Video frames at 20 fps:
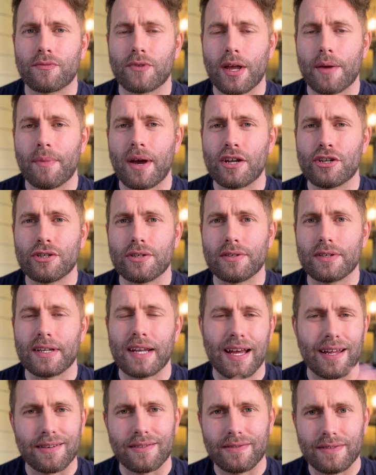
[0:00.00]
Reimagined and
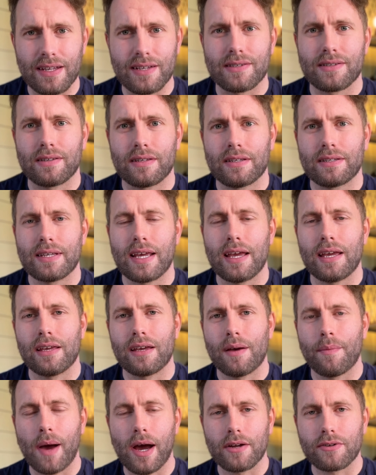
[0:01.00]
had this to say
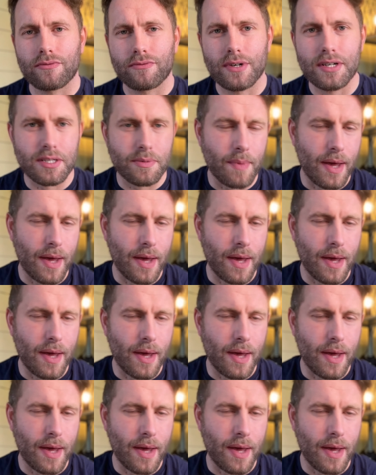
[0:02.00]
about risk